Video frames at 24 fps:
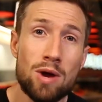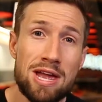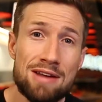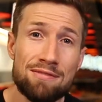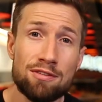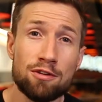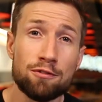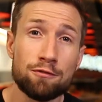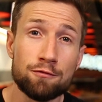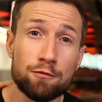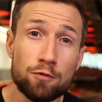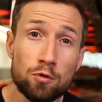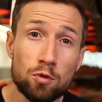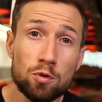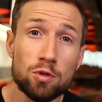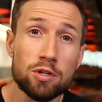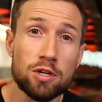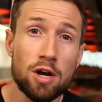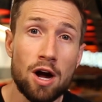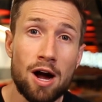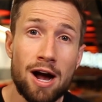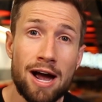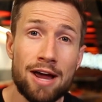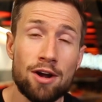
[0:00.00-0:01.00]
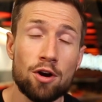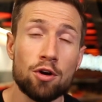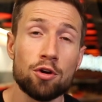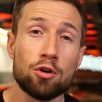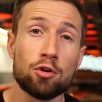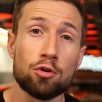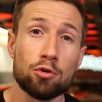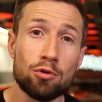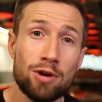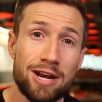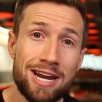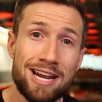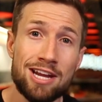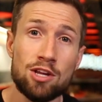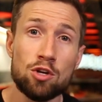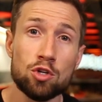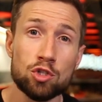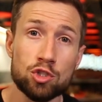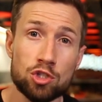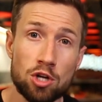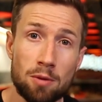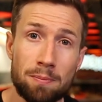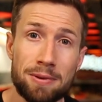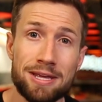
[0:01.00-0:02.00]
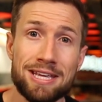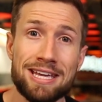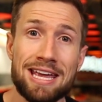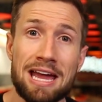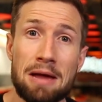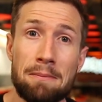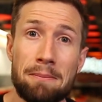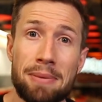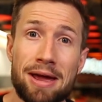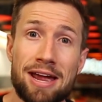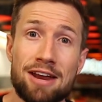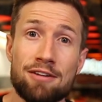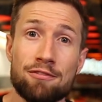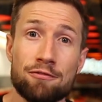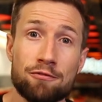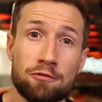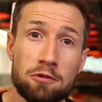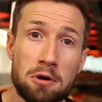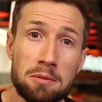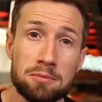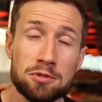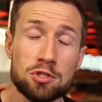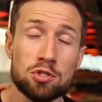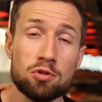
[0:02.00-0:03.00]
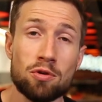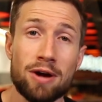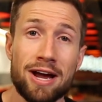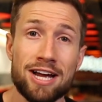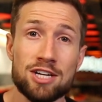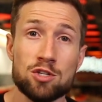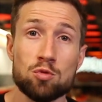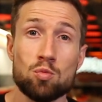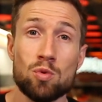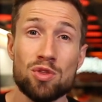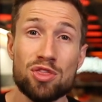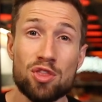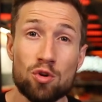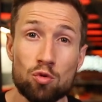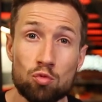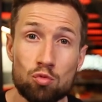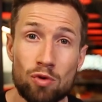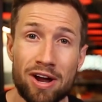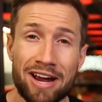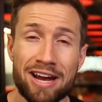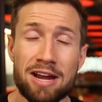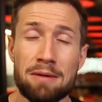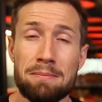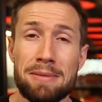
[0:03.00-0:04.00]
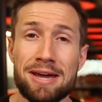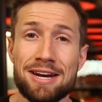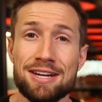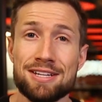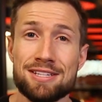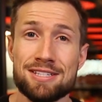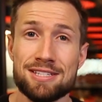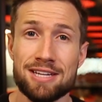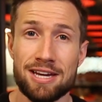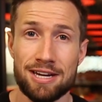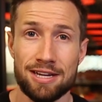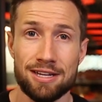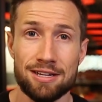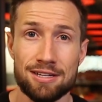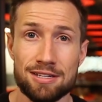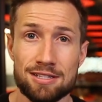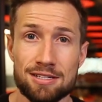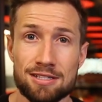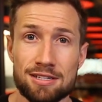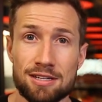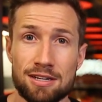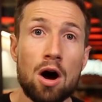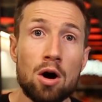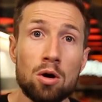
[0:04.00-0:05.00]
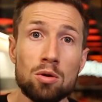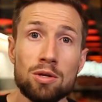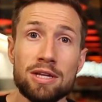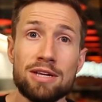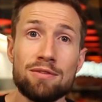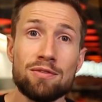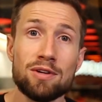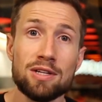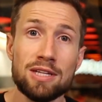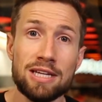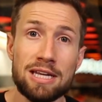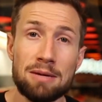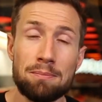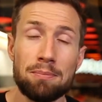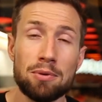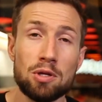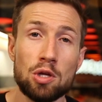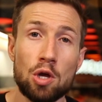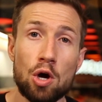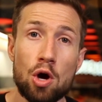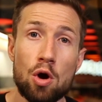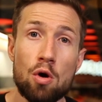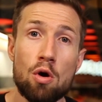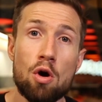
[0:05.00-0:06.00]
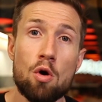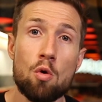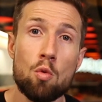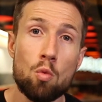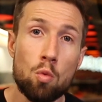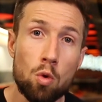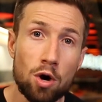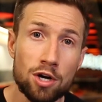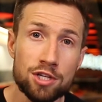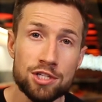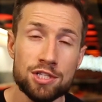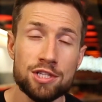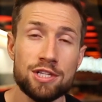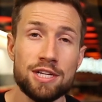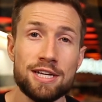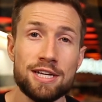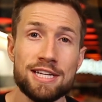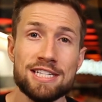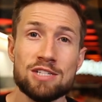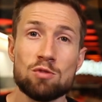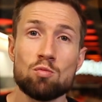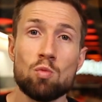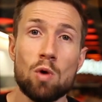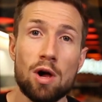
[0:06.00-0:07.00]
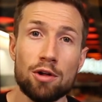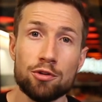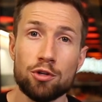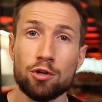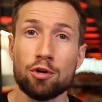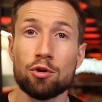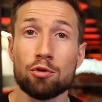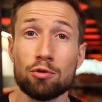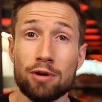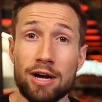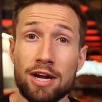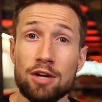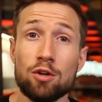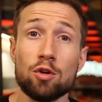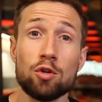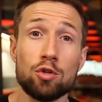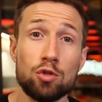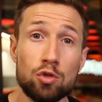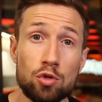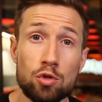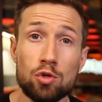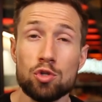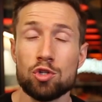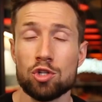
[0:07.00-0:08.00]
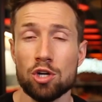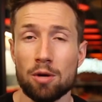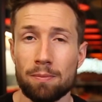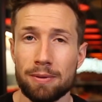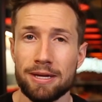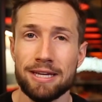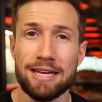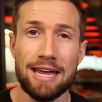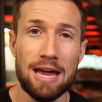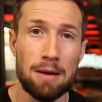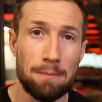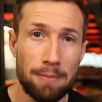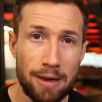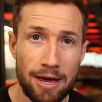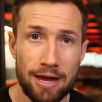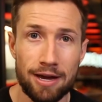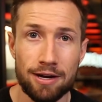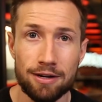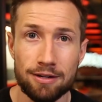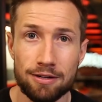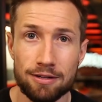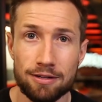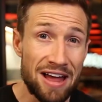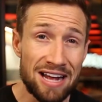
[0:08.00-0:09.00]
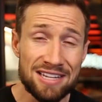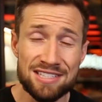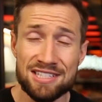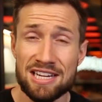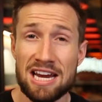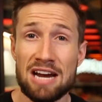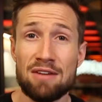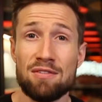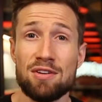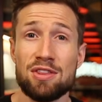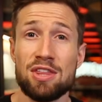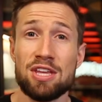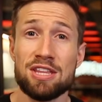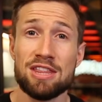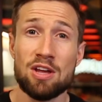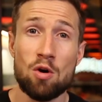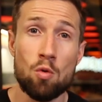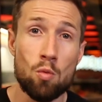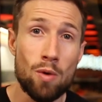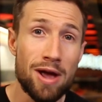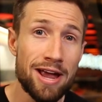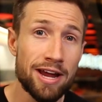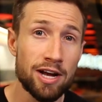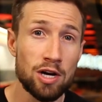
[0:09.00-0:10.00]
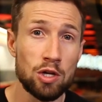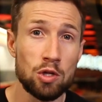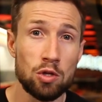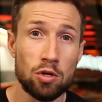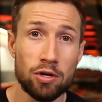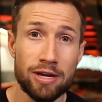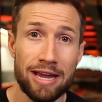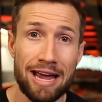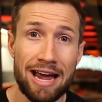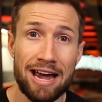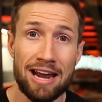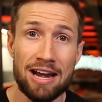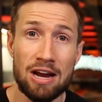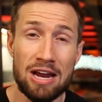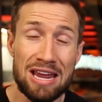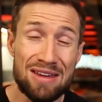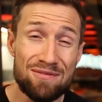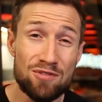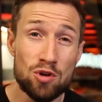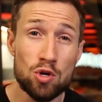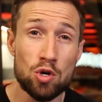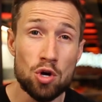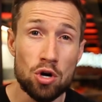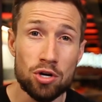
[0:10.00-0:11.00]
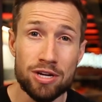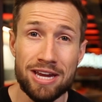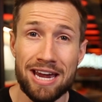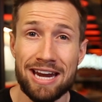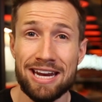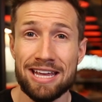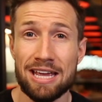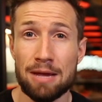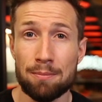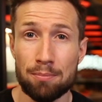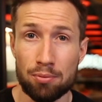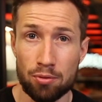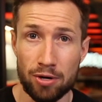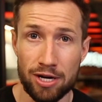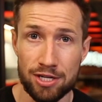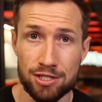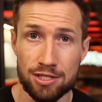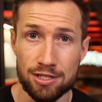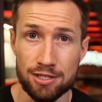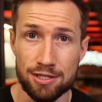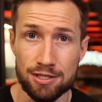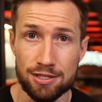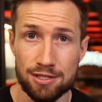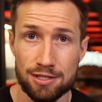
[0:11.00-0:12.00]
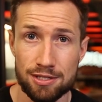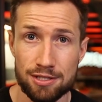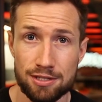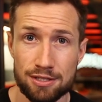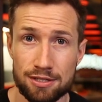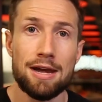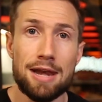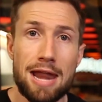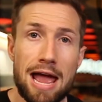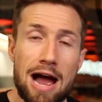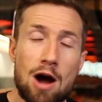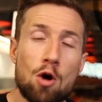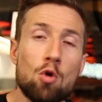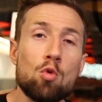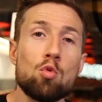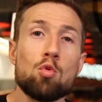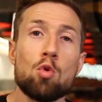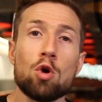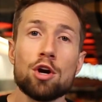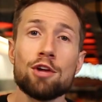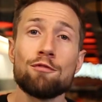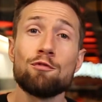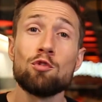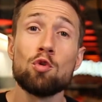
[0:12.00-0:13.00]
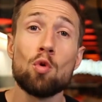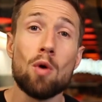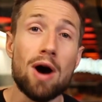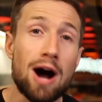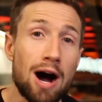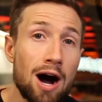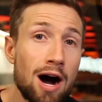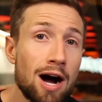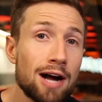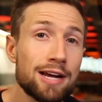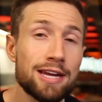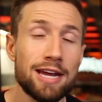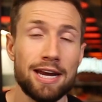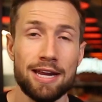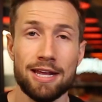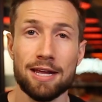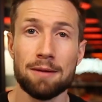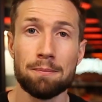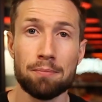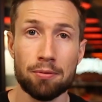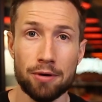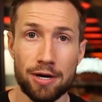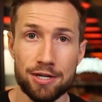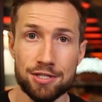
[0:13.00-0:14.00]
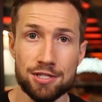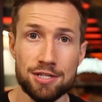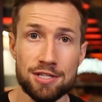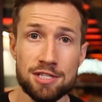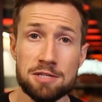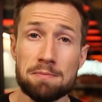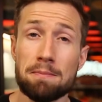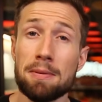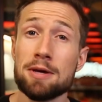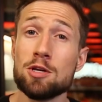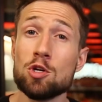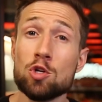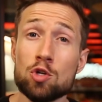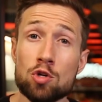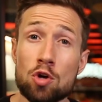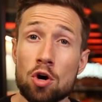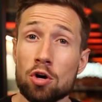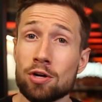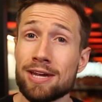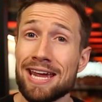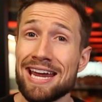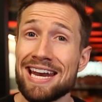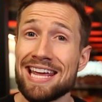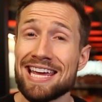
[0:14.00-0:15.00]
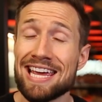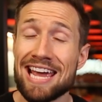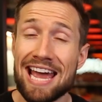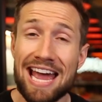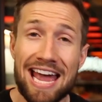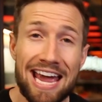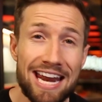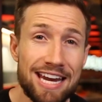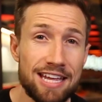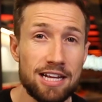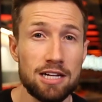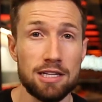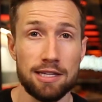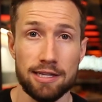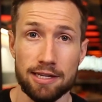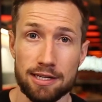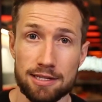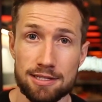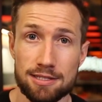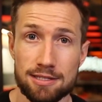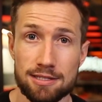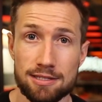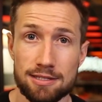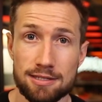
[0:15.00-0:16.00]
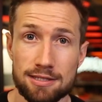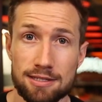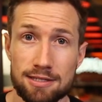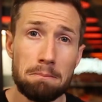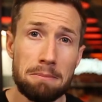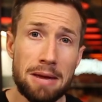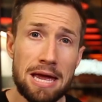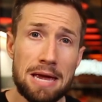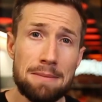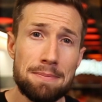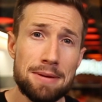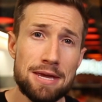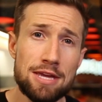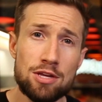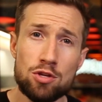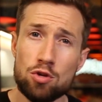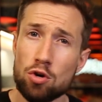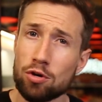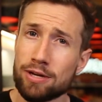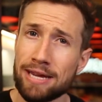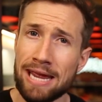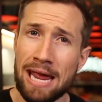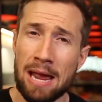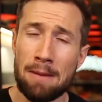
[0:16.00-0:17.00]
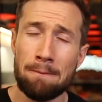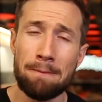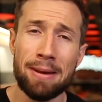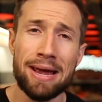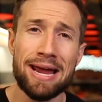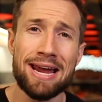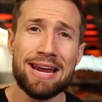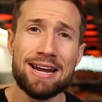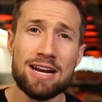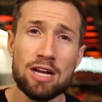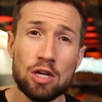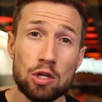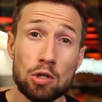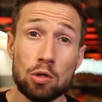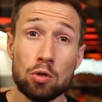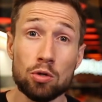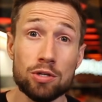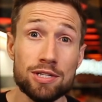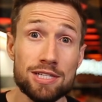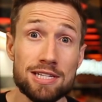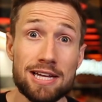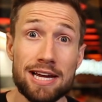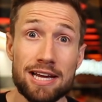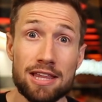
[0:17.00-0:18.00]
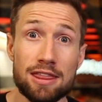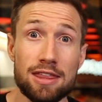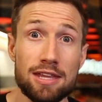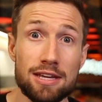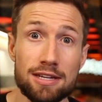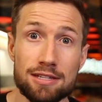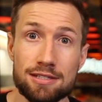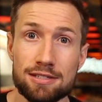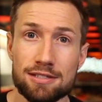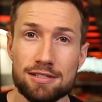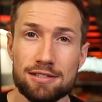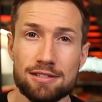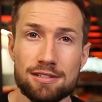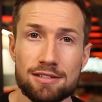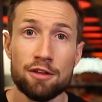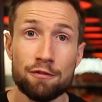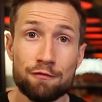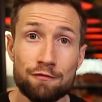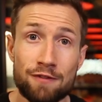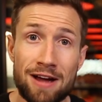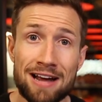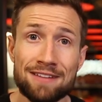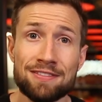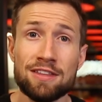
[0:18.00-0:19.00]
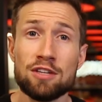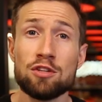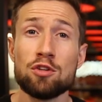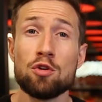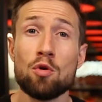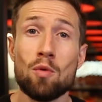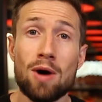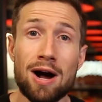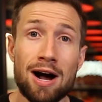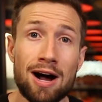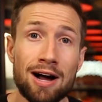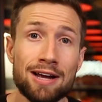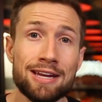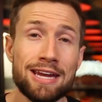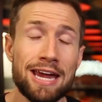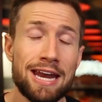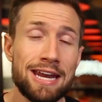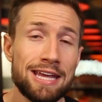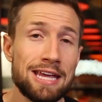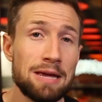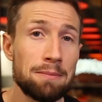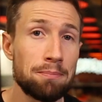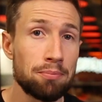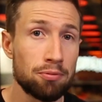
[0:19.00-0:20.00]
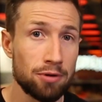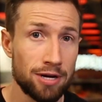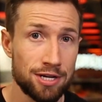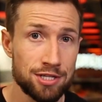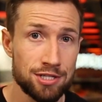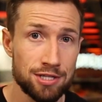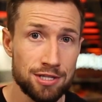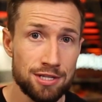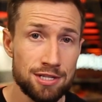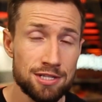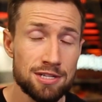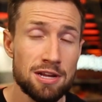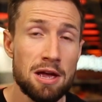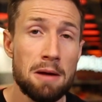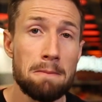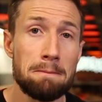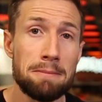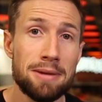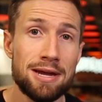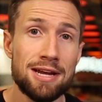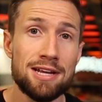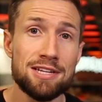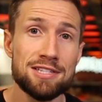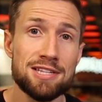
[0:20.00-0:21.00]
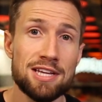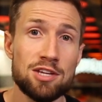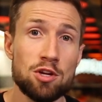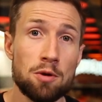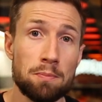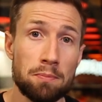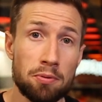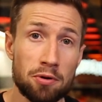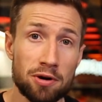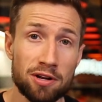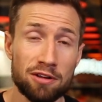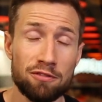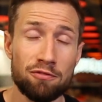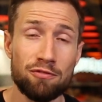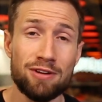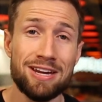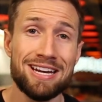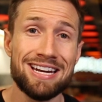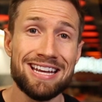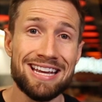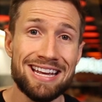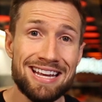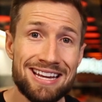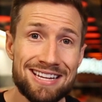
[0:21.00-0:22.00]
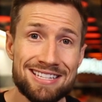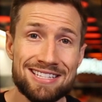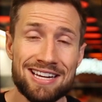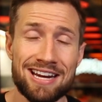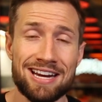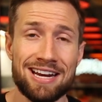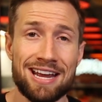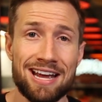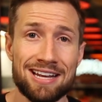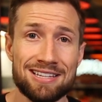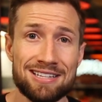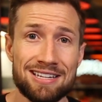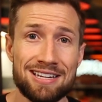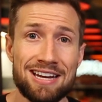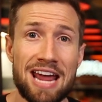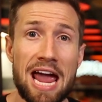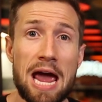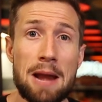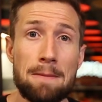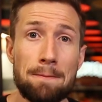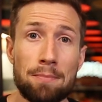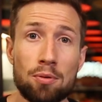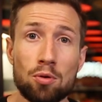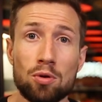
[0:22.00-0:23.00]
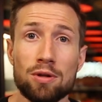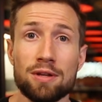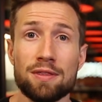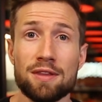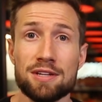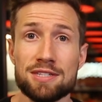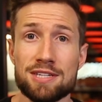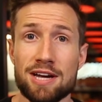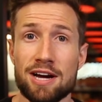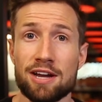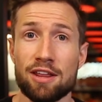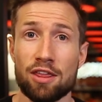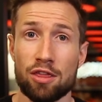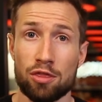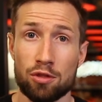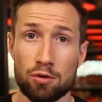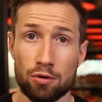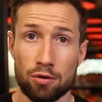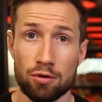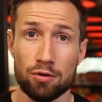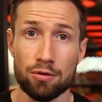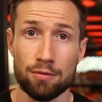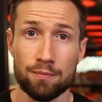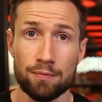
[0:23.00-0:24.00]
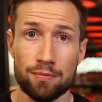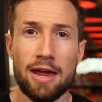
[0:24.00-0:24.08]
We have a full guide on creating your shopping campaign from scratch with the recommended settings. I'll leave a link below. Watch this while you create your new shopping campaign. That's everything that we're gonna look at if you're not getting impressions. Now, what if you are getting impressions, but you're not getting any clicks? Maybe your campaign looks like this. The fact that you are getting impressions means that your product feed is connected and pulling the data through.